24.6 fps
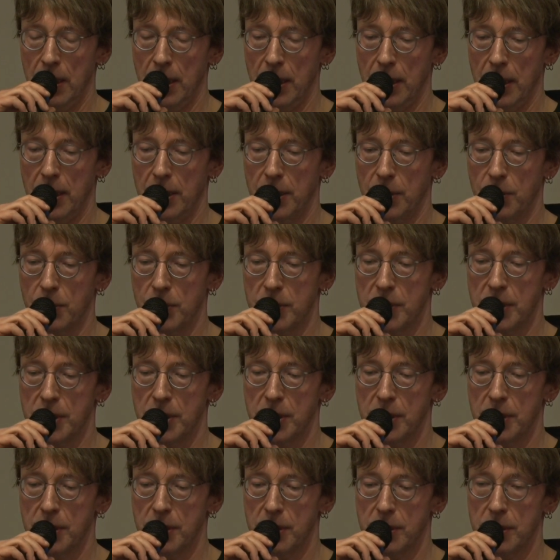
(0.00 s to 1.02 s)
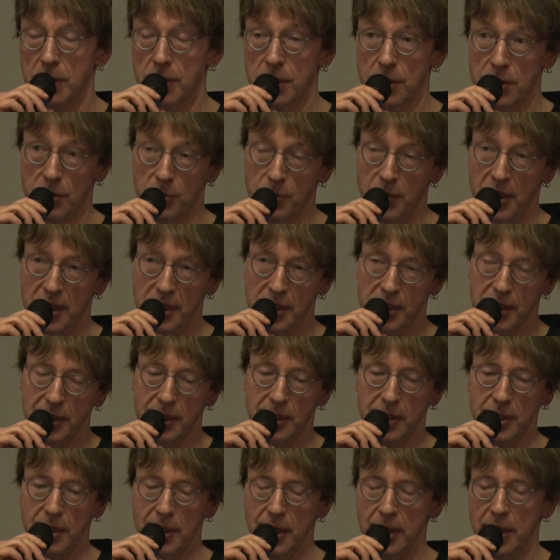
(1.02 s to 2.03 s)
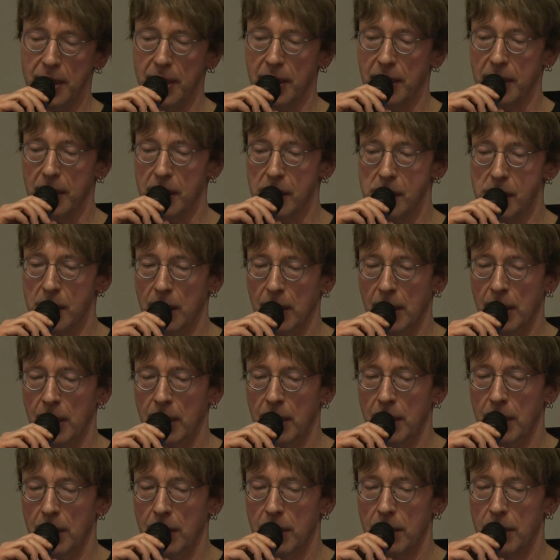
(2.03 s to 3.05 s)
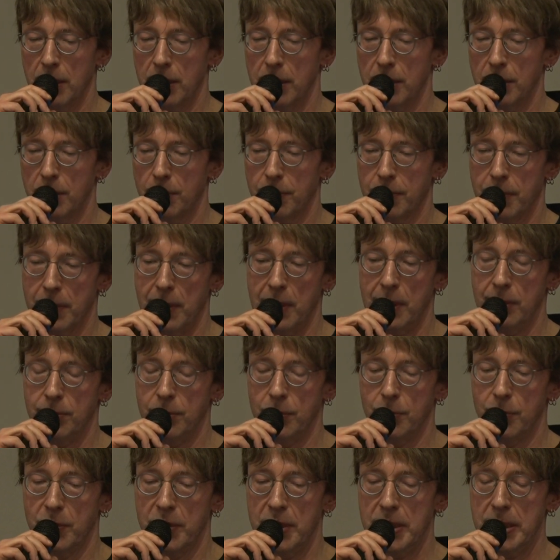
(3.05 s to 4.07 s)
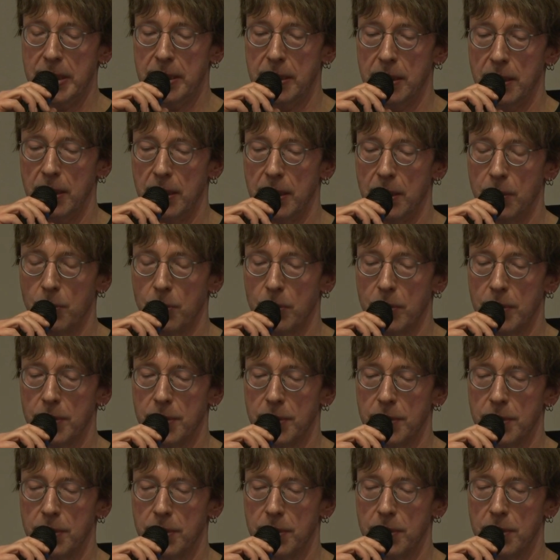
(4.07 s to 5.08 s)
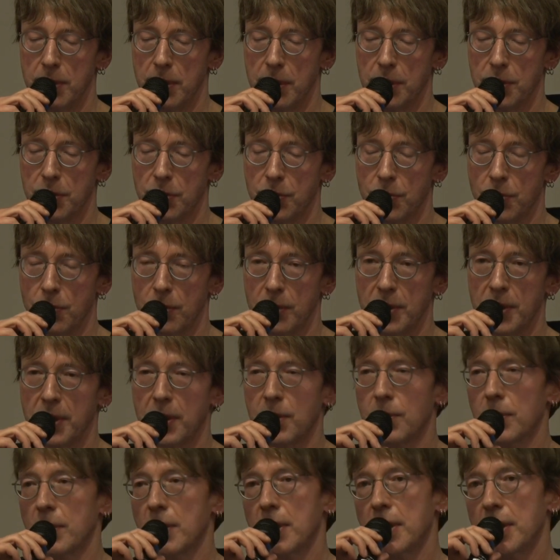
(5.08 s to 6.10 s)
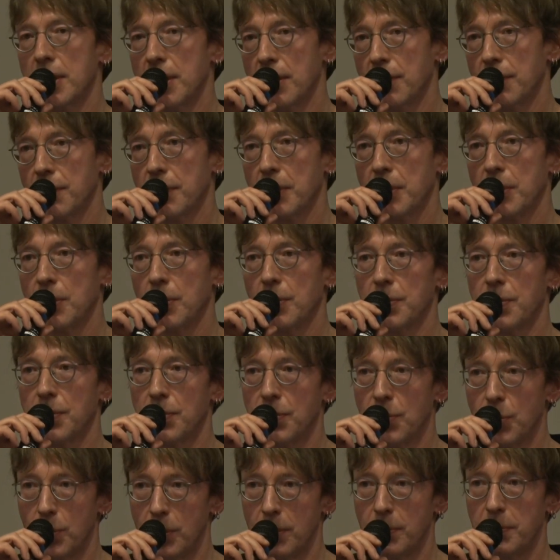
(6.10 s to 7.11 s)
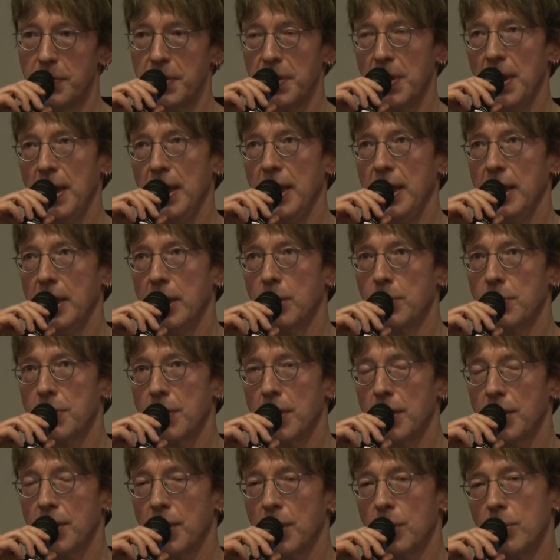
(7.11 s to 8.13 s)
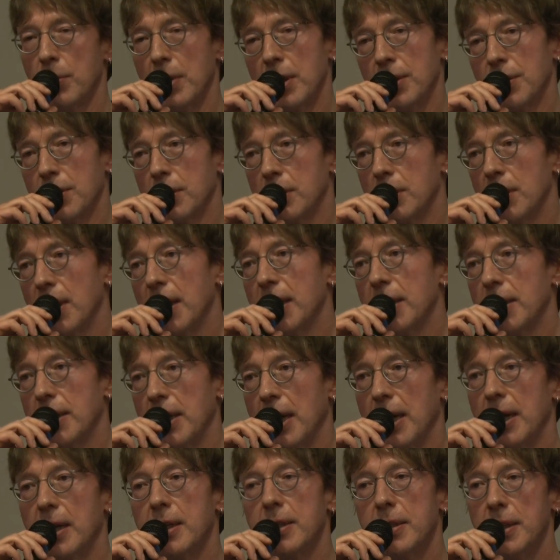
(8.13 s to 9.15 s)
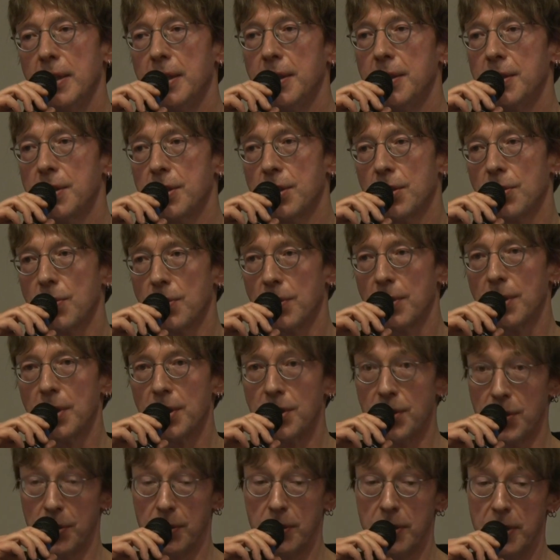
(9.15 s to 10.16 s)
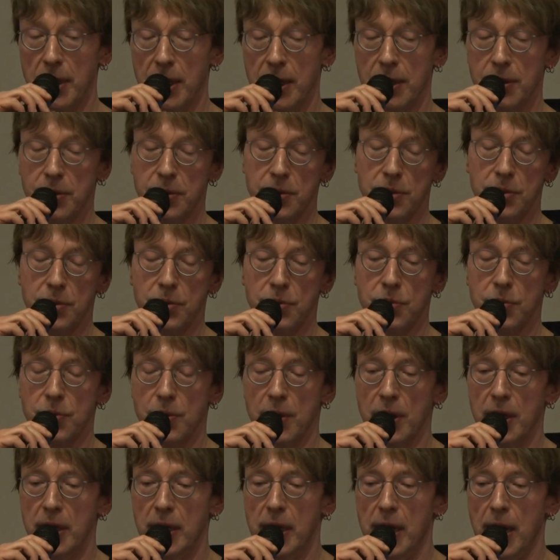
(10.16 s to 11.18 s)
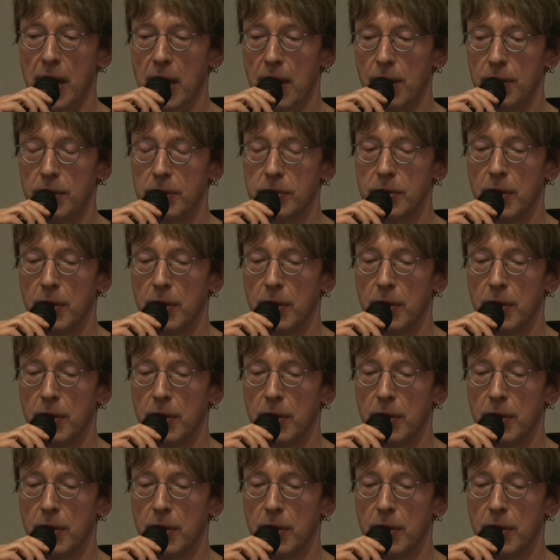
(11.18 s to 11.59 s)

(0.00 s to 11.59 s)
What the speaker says: And it was this amazing thing. The problem is it was extraordinarily difficult to obtain. I'm talking about the late 90s and early 2000s right now.